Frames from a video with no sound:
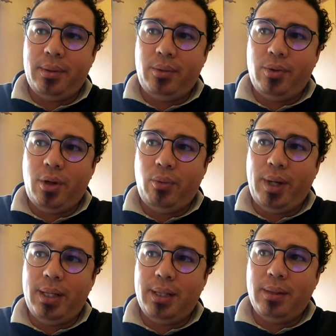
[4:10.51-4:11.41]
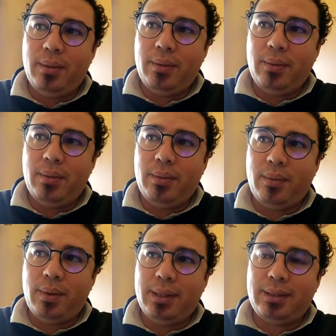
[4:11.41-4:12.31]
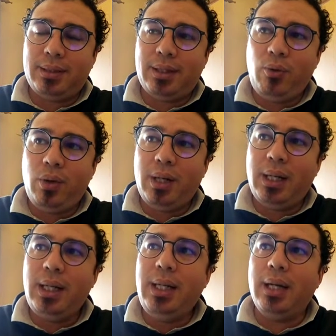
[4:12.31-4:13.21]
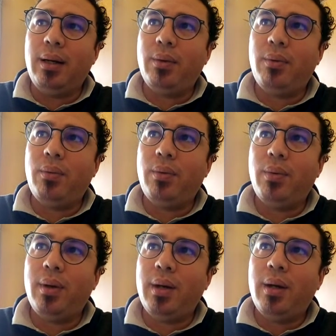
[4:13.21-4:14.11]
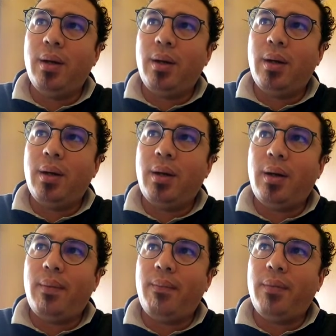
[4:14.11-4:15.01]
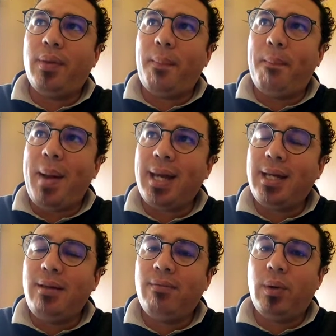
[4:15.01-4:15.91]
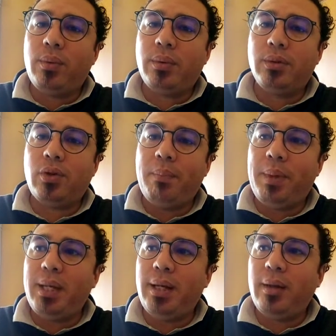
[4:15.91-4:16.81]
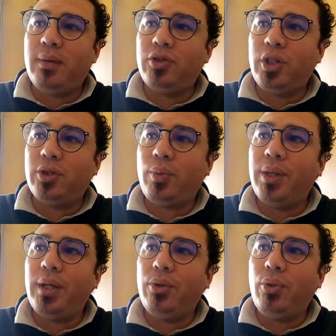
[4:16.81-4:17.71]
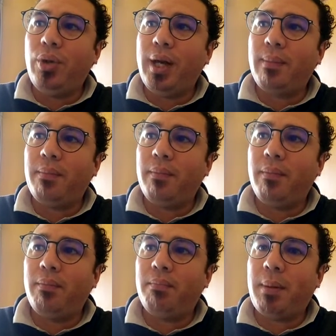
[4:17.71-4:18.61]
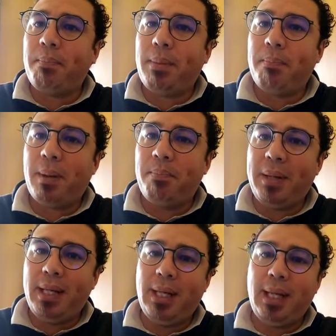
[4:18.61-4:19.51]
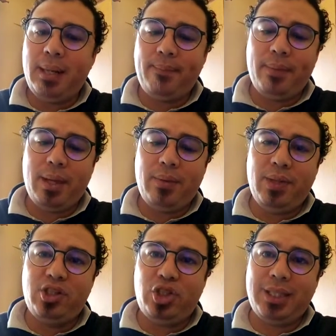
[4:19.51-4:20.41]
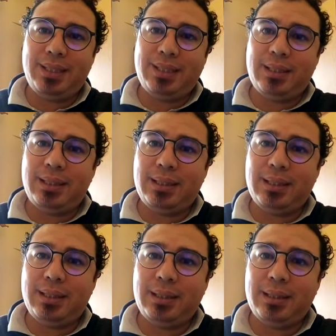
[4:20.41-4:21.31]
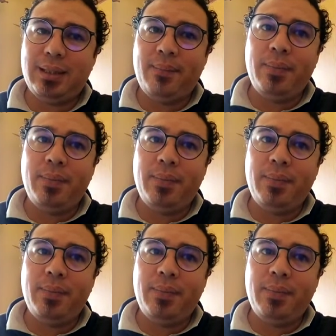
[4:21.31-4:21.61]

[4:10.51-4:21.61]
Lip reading: when it's so clear, the backing vocals on Benny and the Jets, when they do that, Benny and the Jets,